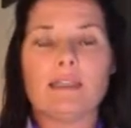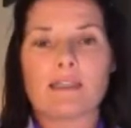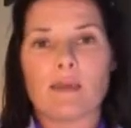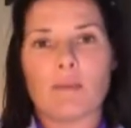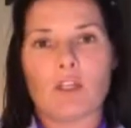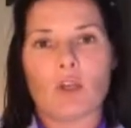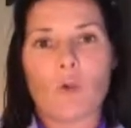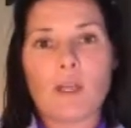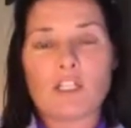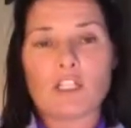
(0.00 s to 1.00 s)
that sent me the
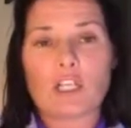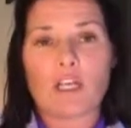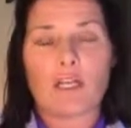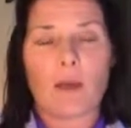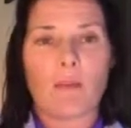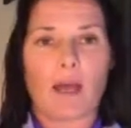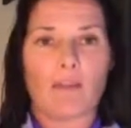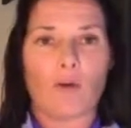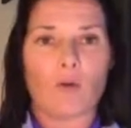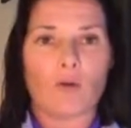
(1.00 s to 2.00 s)
question about
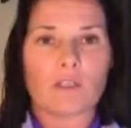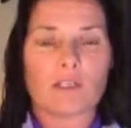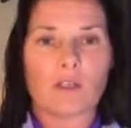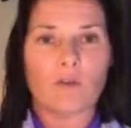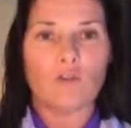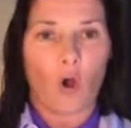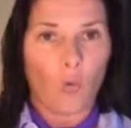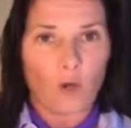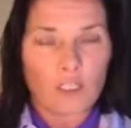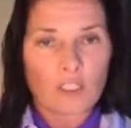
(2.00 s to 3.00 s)
the horse not
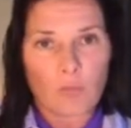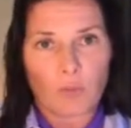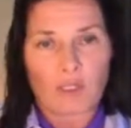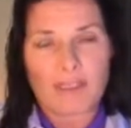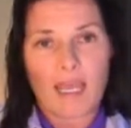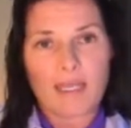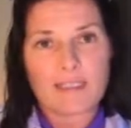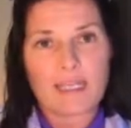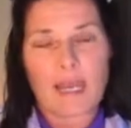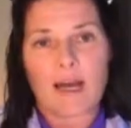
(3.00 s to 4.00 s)
wanting to put its head
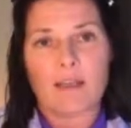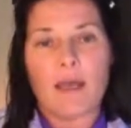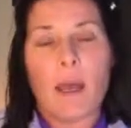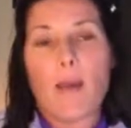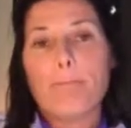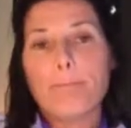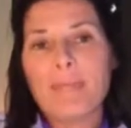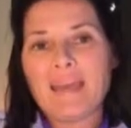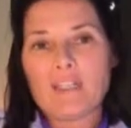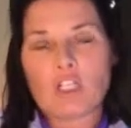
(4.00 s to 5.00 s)
down
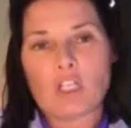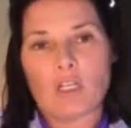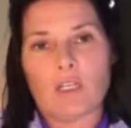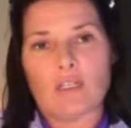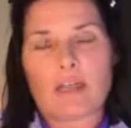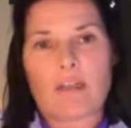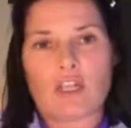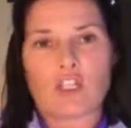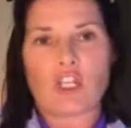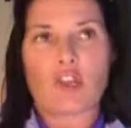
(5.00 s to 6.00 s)
mentioned
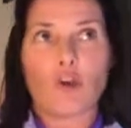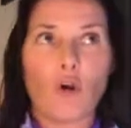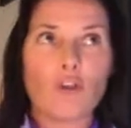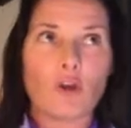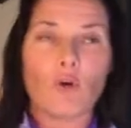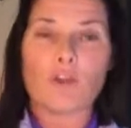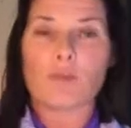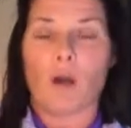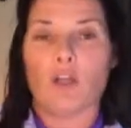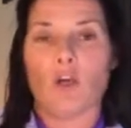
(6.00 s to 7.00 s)
that she thought the horse
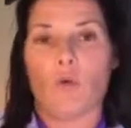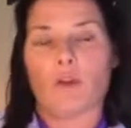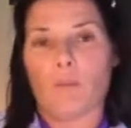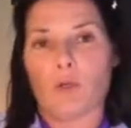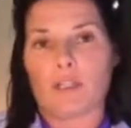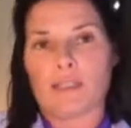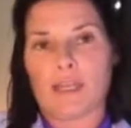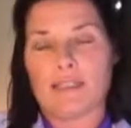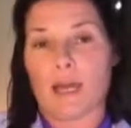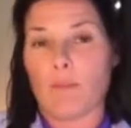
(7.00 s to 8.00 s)
might not want to put its
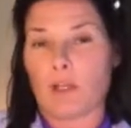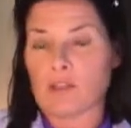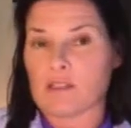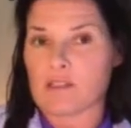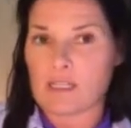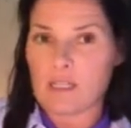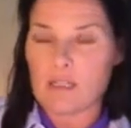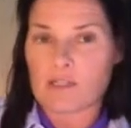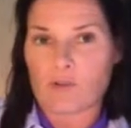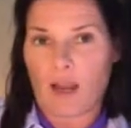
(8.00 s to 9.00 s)
head down because its
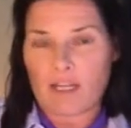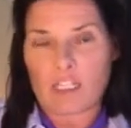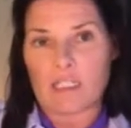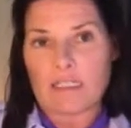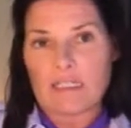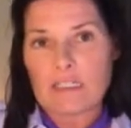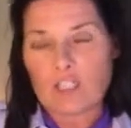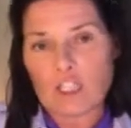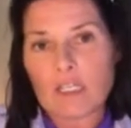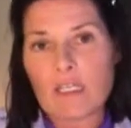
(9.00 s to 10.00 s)
ears are actually
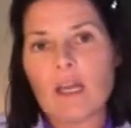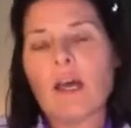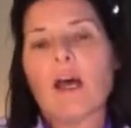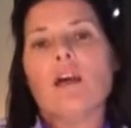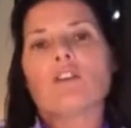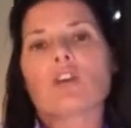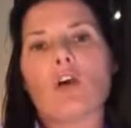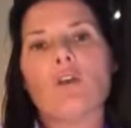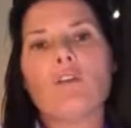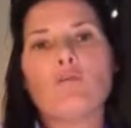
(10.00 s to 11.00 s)
itchy. So
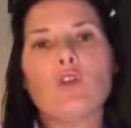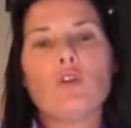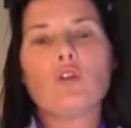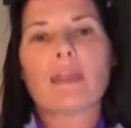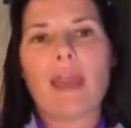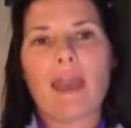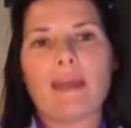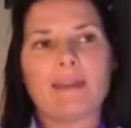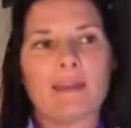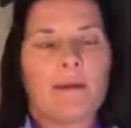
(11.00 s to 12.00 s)
if you
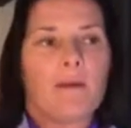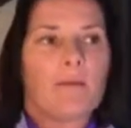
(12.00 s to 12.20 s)
can